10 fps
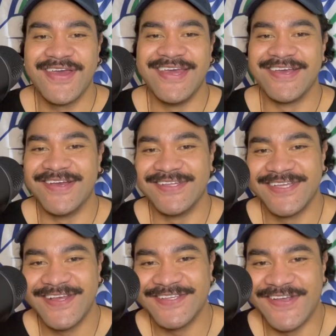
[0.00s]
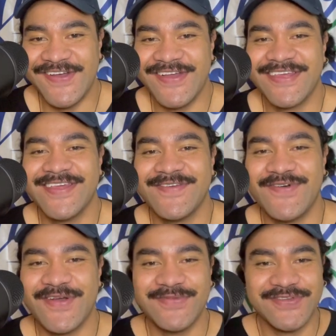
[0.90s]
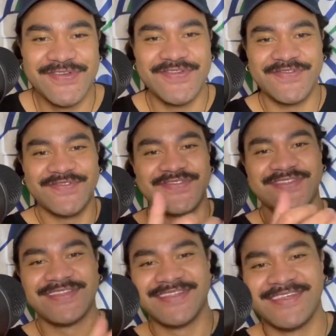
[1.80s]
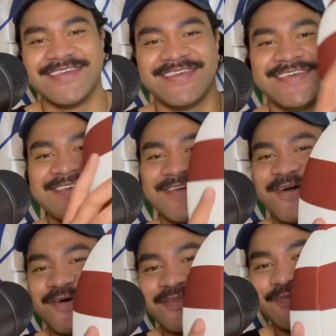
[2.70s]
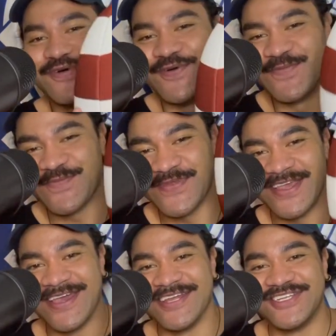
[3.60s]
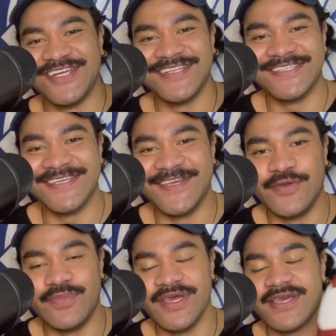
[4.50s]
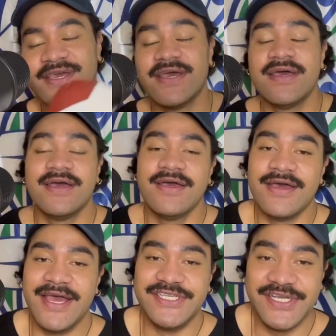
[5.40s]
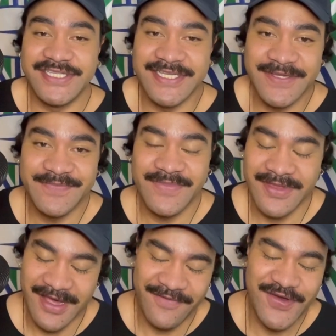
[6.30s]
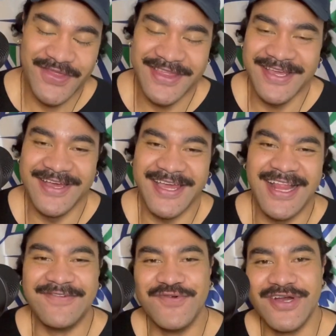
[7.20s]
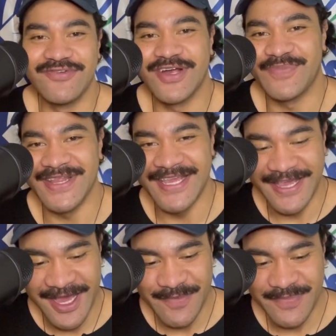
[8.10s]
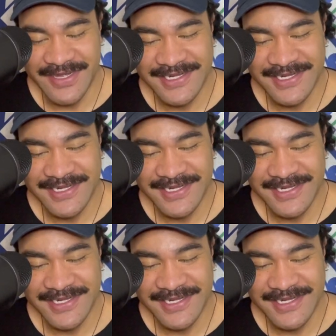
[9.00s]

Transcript: Hey guys, how's it going? Welcome to Hold the Ball, HTB. As you can see, I've got the California Rugby League cap,